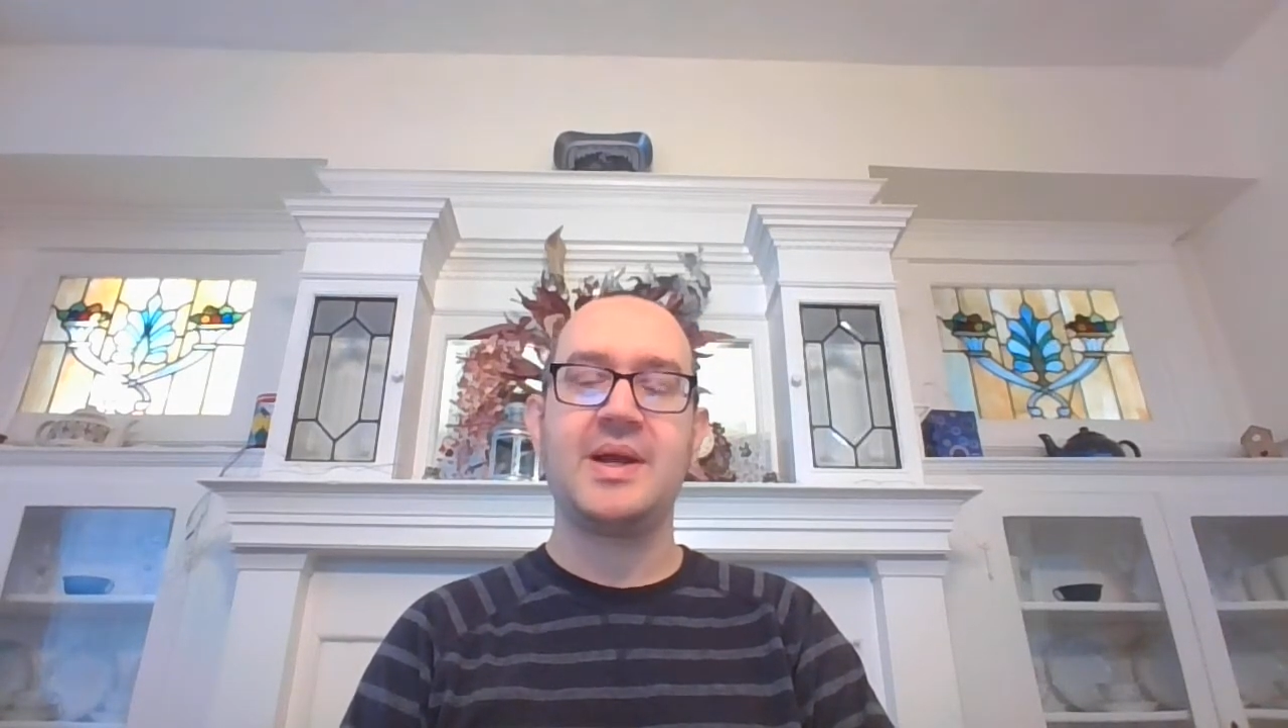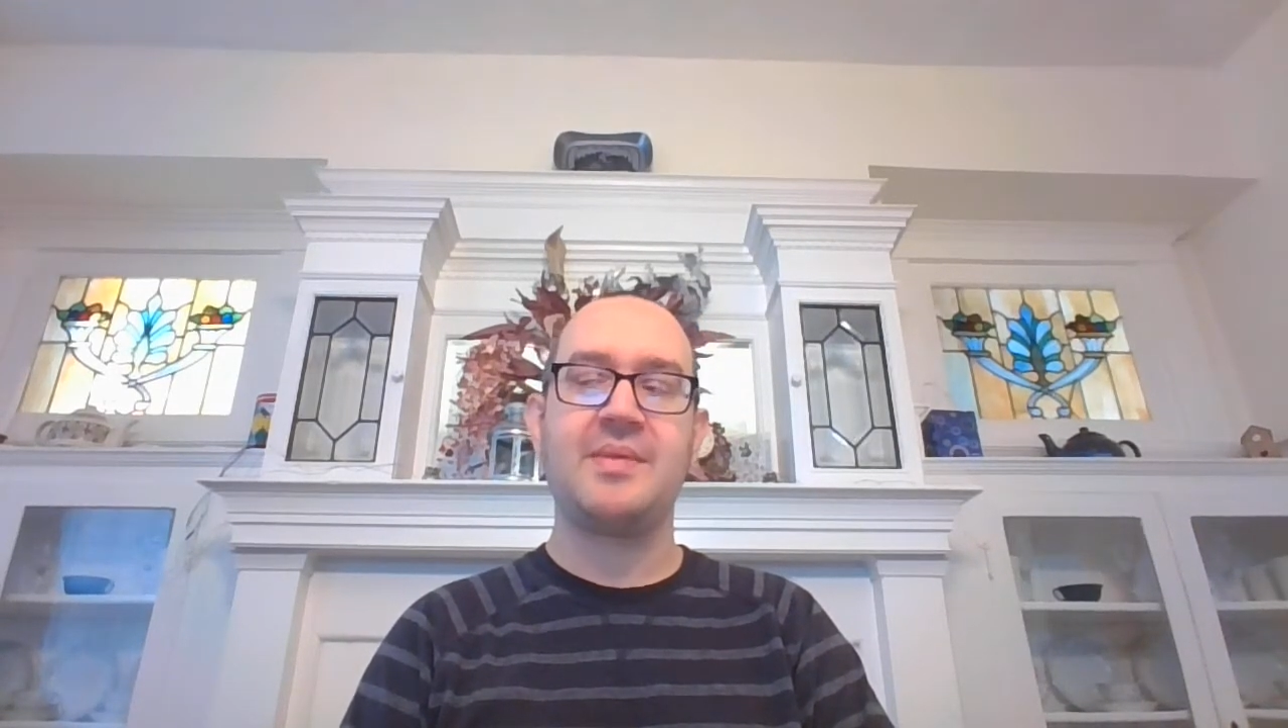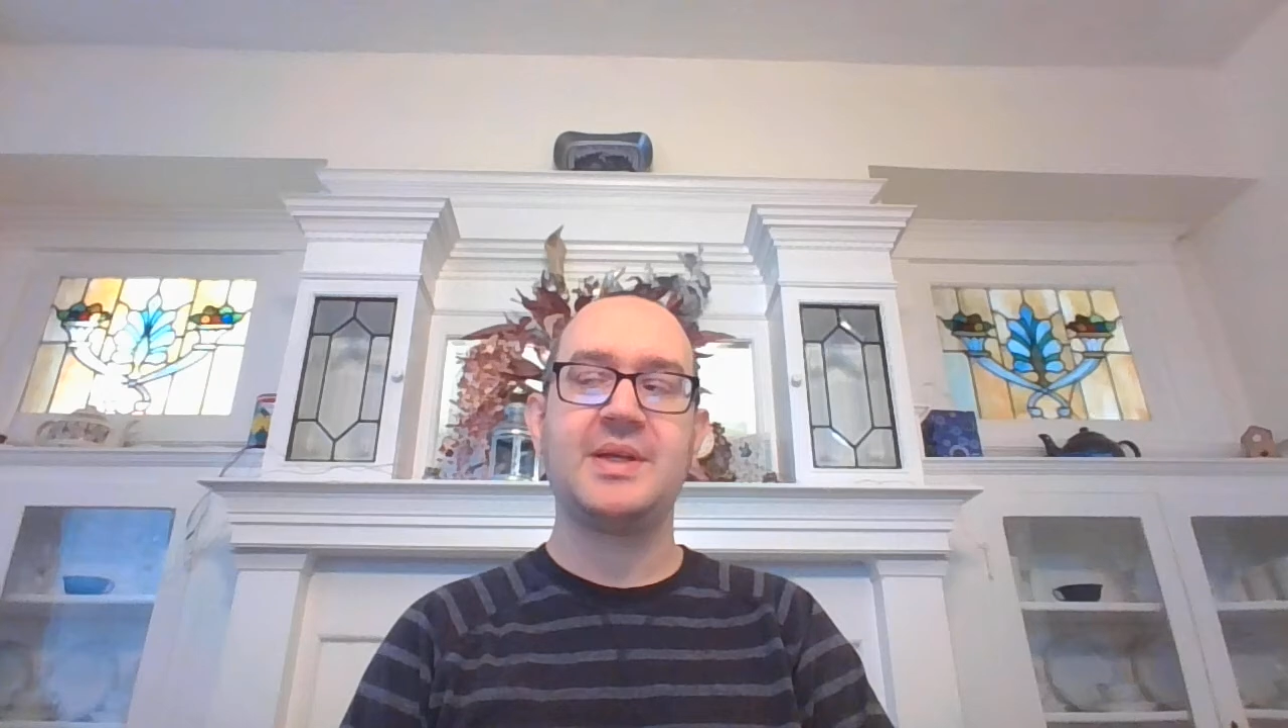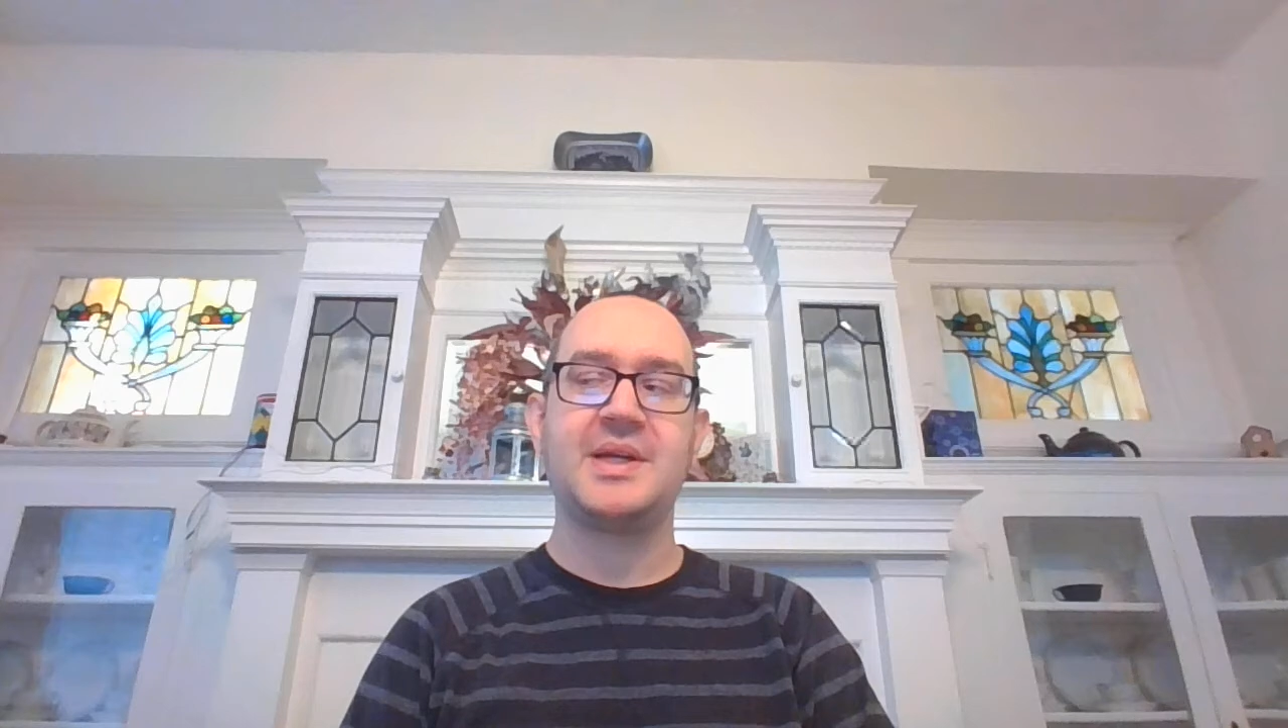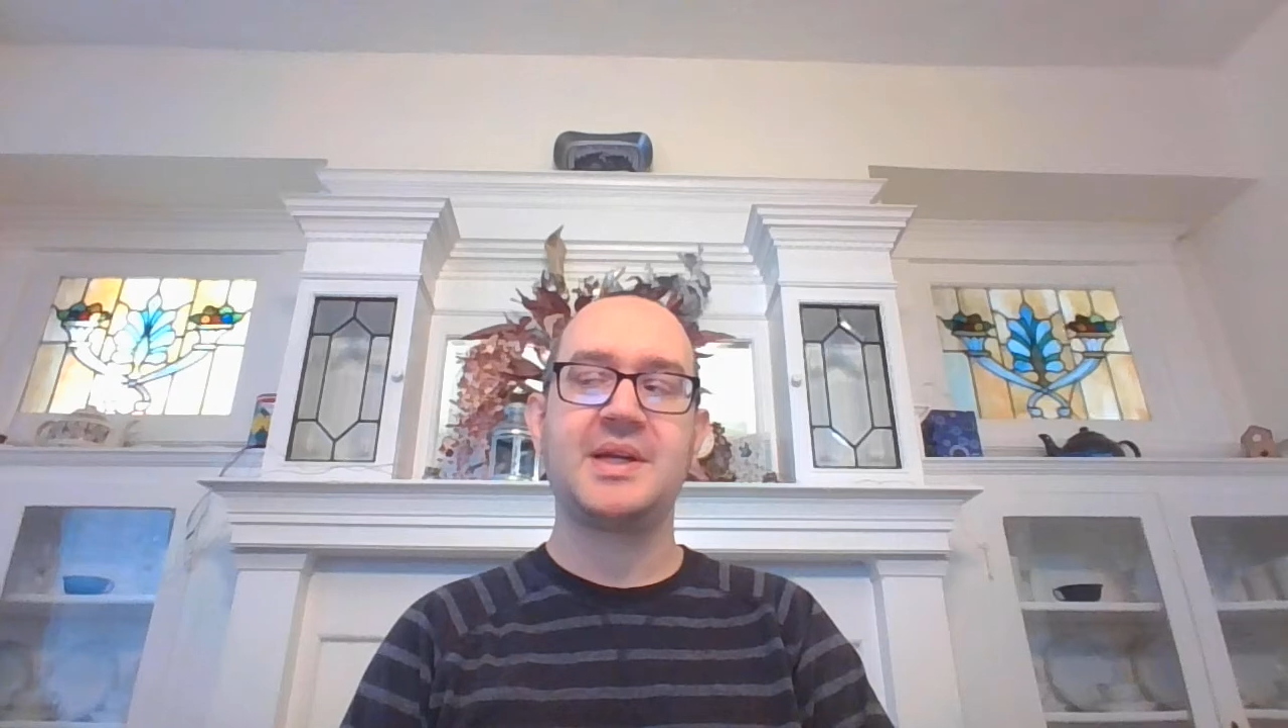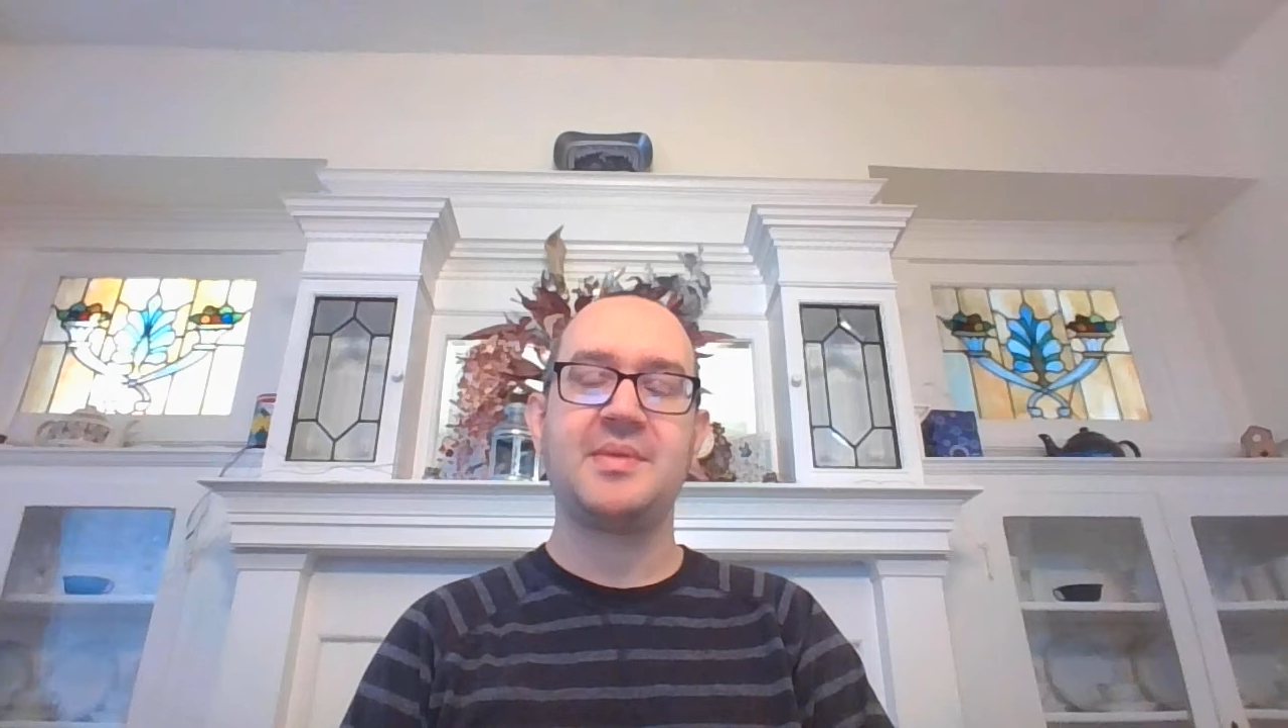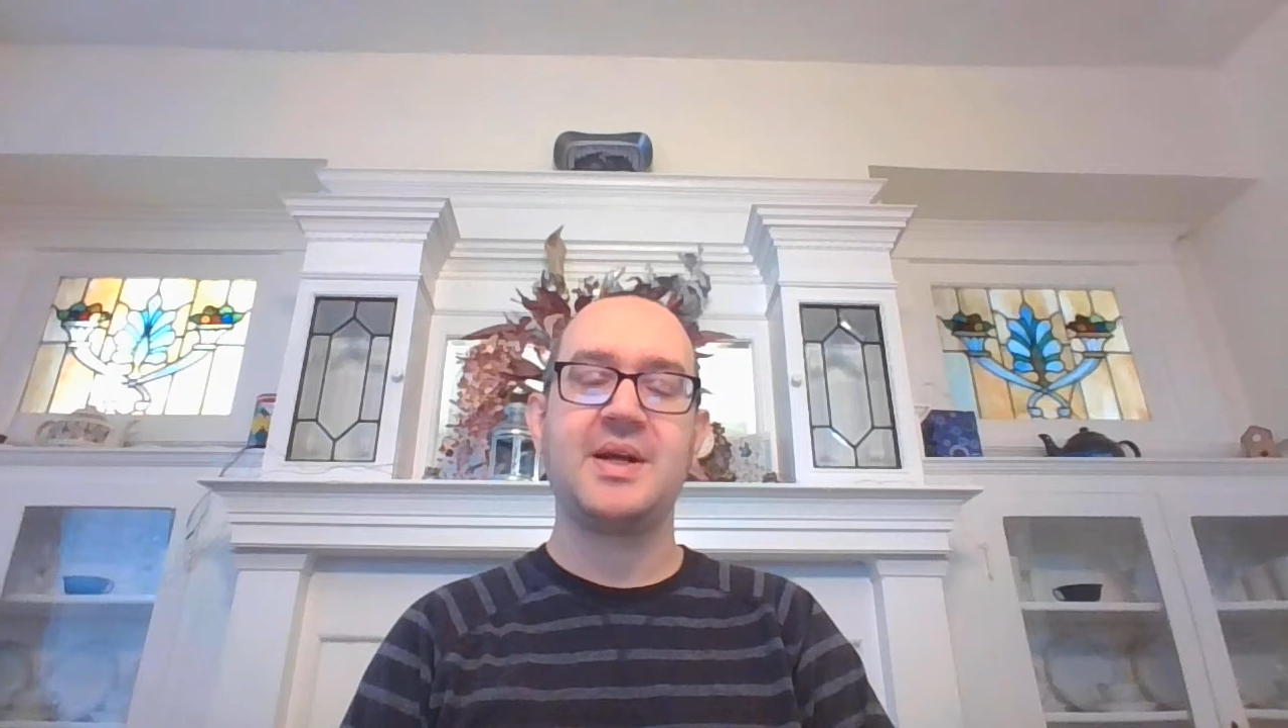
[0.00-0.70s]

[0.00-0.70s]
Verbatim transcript: not be talking